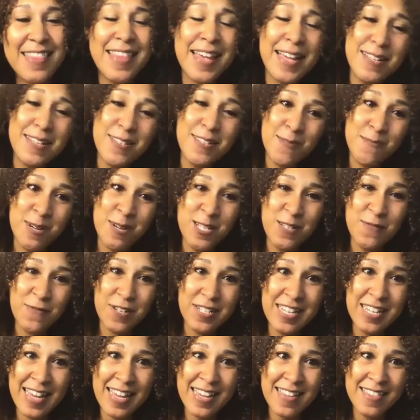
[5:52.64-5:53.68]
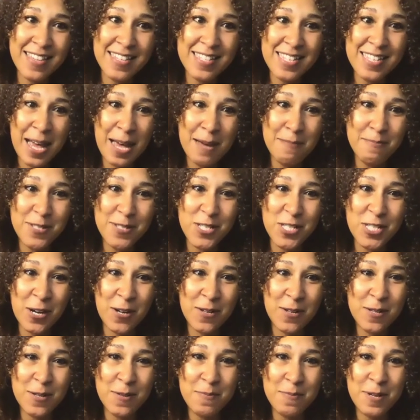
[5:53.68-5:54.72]
Thanks so much for taking the time to share a
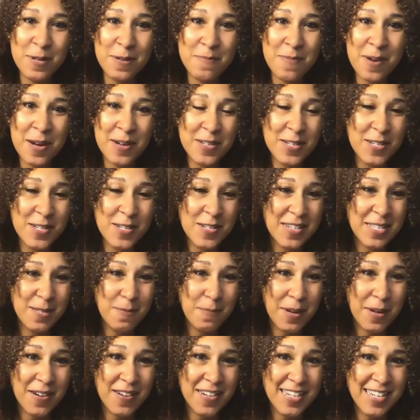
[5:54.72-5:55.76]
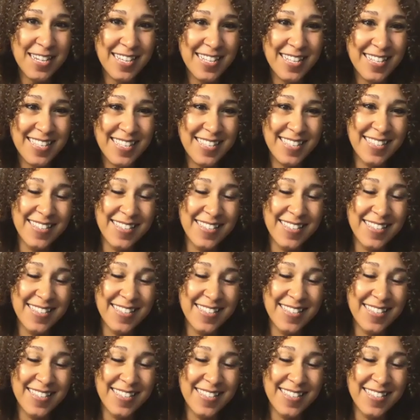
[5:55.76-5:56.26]
little bit about your experience.